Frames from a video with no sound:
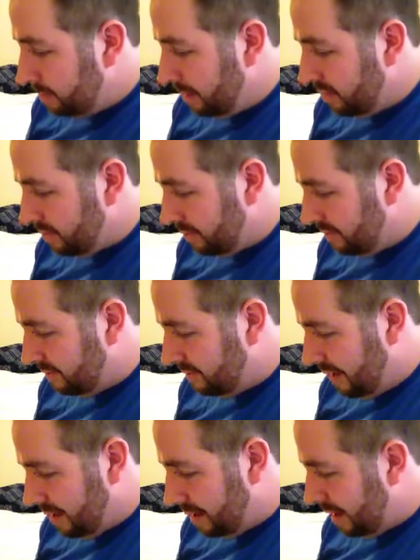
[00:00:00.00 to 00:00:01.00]
Mother and
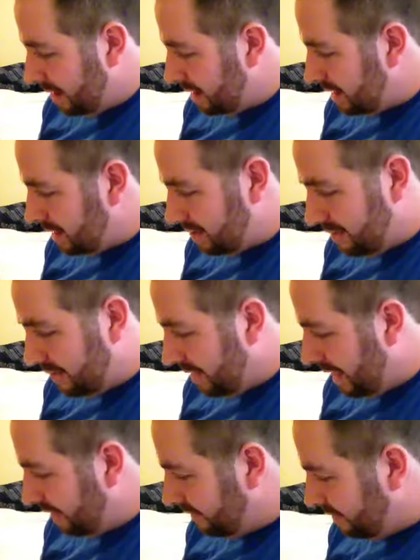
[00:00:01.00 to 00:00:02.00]
son had an easy
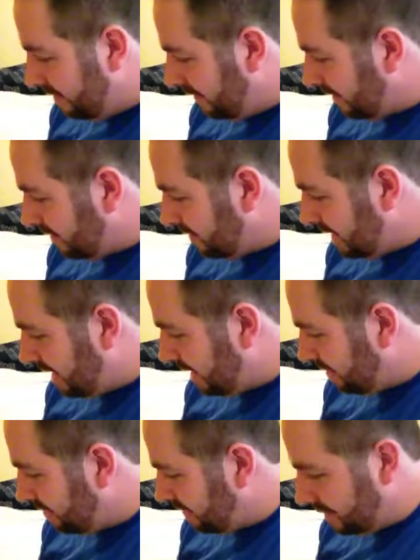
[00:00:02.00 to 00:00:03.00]
life, selling the
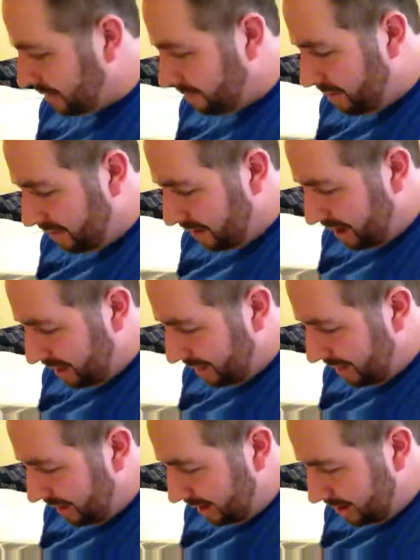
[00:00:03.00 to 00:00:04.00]
eggs the little brown hen
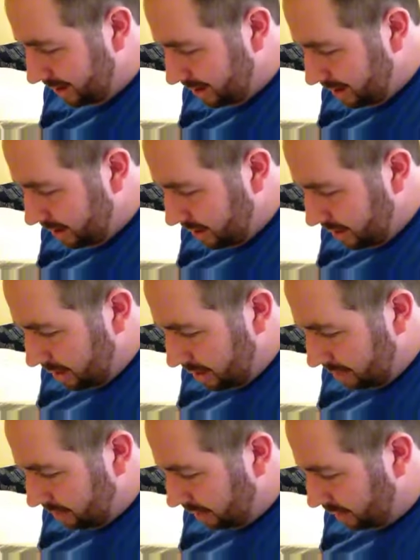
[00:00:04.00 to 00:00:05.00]
laid,
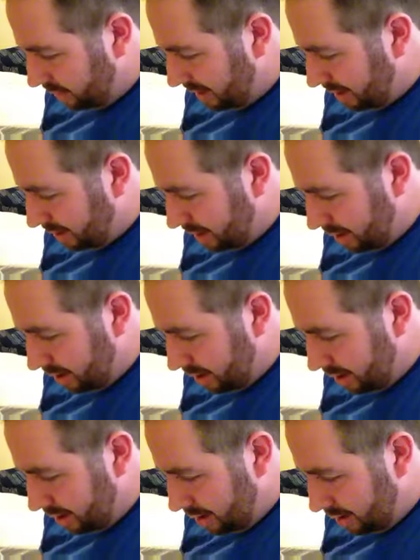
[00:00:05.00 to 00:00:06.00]
but
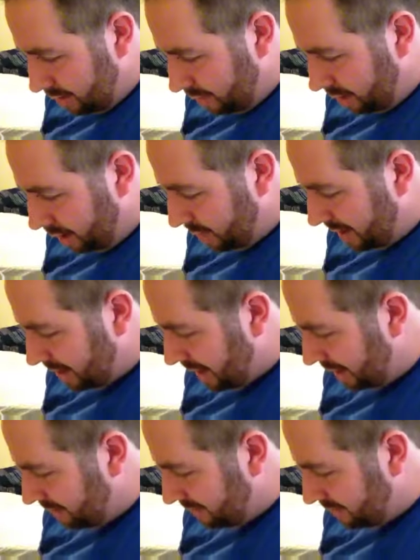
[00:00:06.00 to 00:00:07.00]
one on
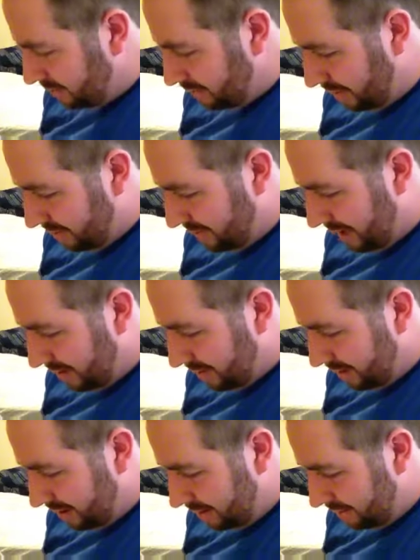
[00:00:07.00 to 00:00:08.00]
weekdays and 2 on
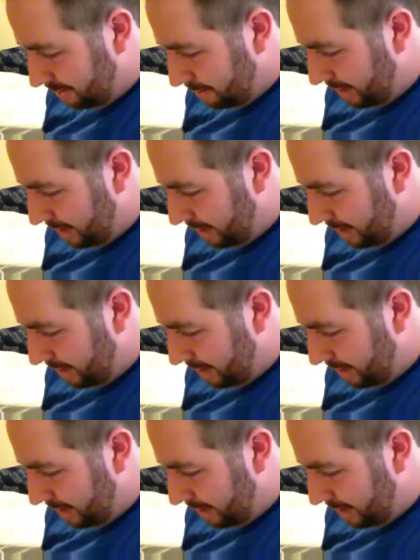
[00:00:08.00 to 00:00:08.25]
Saturdays.